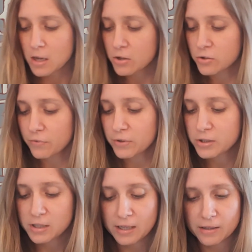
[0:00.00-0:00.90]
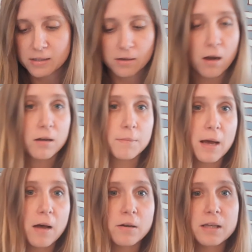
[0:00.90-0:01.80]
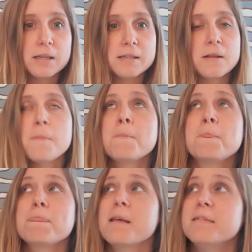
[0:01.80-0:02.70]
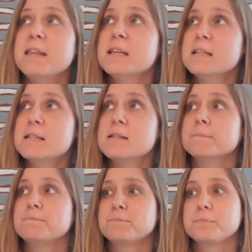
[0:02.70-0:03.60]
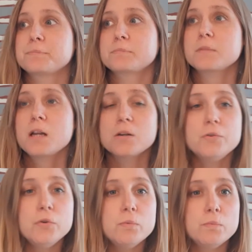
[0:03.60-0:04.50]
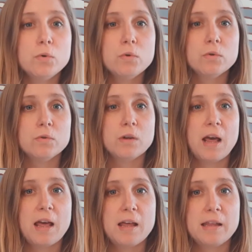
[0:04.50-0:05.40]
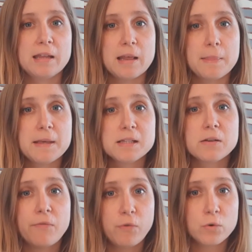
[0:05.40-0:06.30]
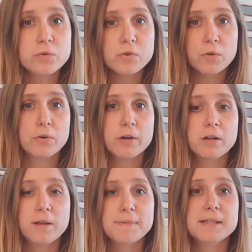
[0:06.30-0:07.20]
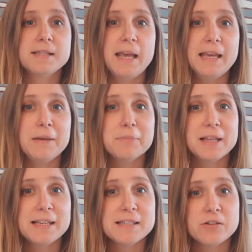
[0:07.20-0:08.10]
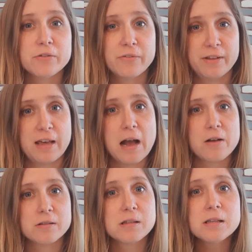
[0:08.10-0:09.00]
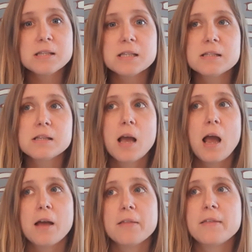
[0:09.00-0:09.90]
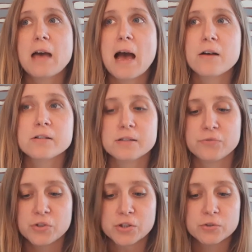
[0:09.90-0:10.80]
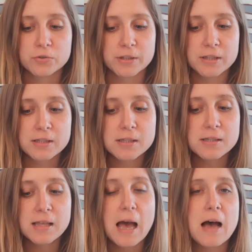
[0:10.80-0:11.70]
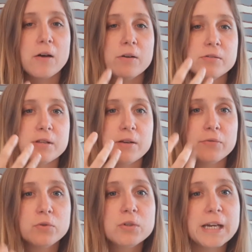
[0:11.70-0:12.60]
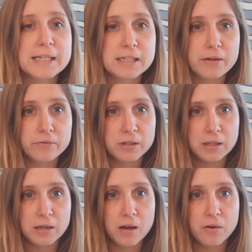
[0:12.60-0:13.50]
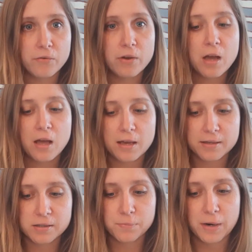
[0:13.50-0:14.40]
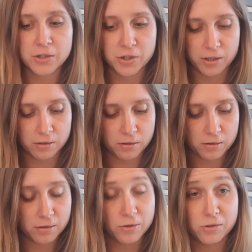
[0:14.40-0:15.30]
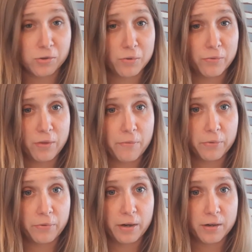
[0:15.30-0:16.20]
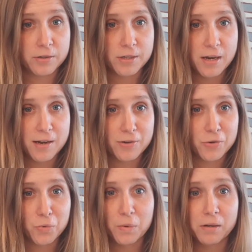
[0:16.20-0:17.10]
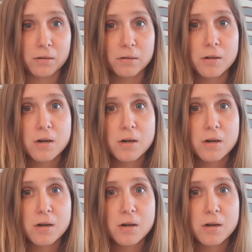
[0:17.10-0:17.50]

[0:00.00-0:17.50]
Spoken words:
So first thing let's talk about is this new moon and this full solar eclipse is taking place in your 5th house. This is the house of children. This is the house of creativity, of expression. It's also of love affairs and your will.